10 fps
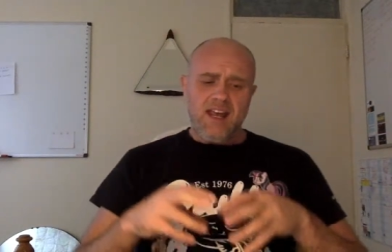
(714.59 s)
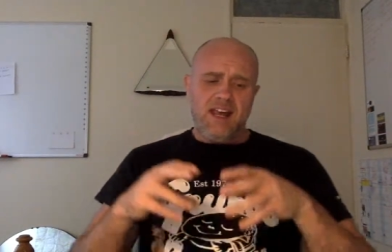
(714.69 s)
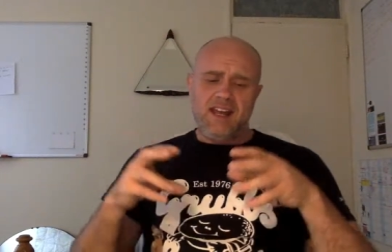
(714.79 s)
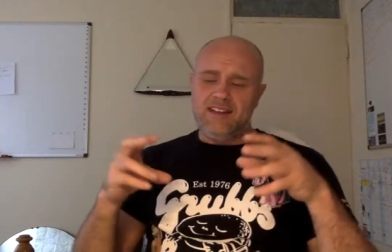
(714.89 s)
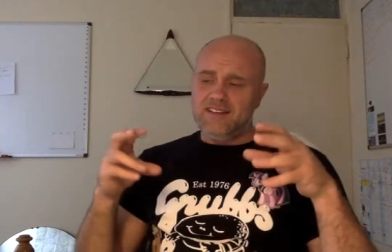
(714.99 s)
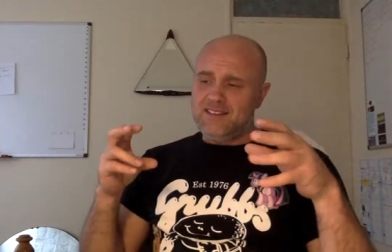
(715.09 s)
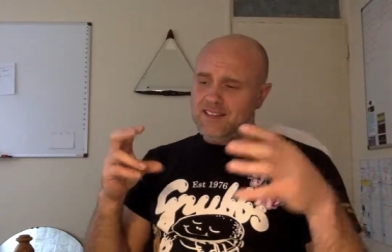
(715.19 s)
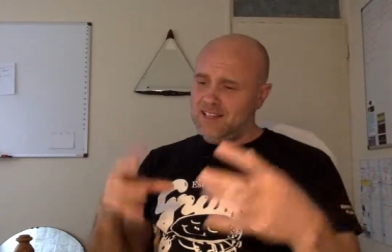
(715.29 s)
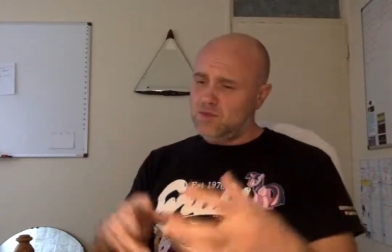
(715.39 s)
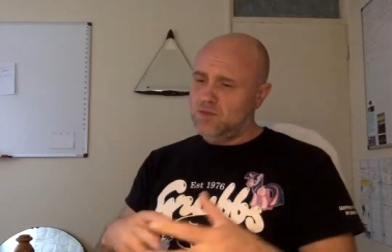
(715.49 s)
and
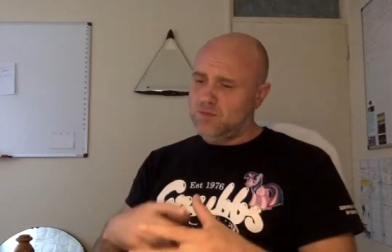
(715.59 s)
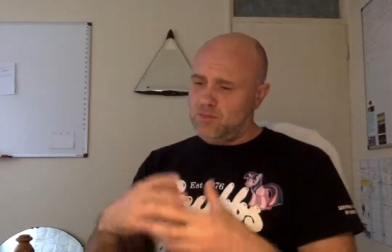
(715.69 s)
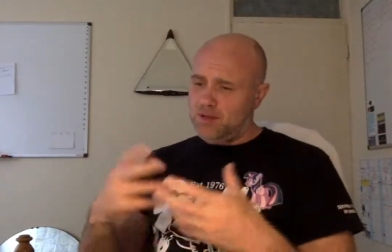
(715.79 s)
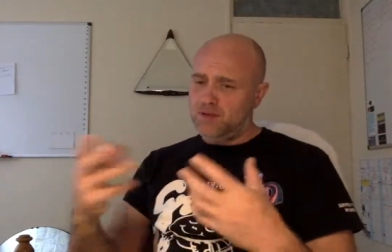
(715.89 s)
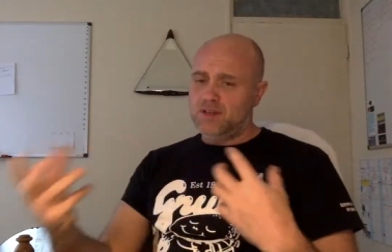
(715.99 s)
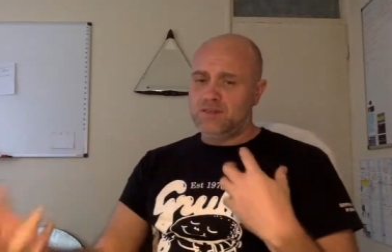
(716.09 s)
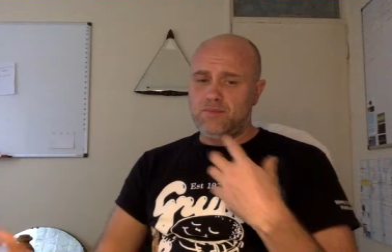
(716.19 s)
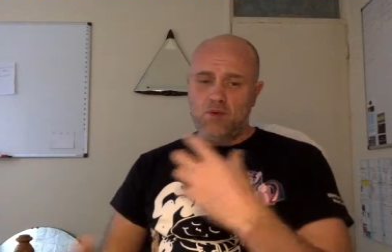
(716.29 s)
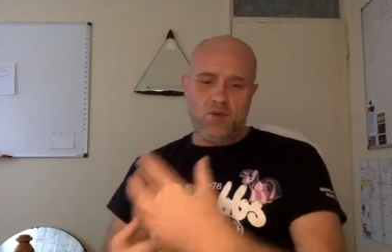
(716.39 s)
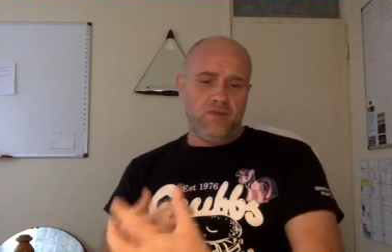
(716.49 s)
this was billed as
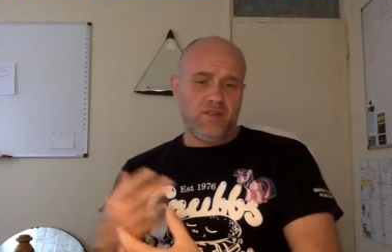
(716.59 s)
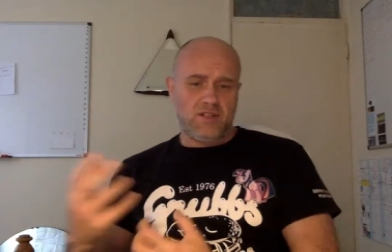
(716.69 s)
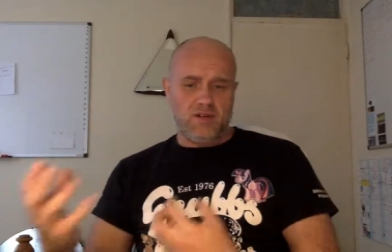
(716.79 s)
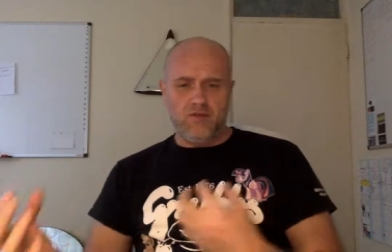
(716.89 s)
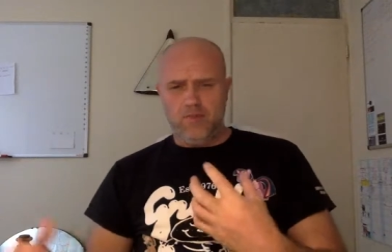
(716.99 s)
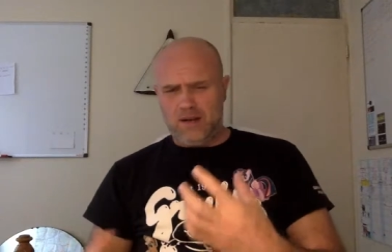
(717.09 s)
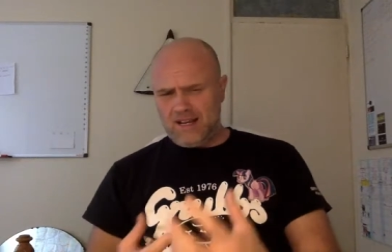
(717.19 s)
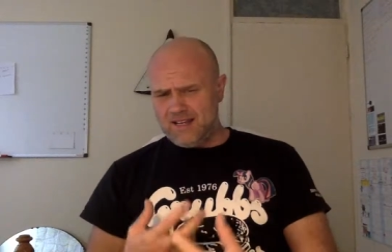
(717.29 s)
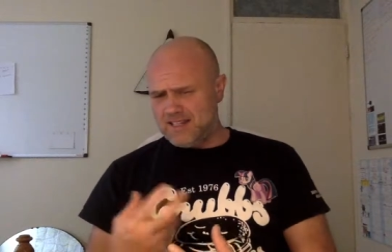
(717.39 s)
more of a sort of play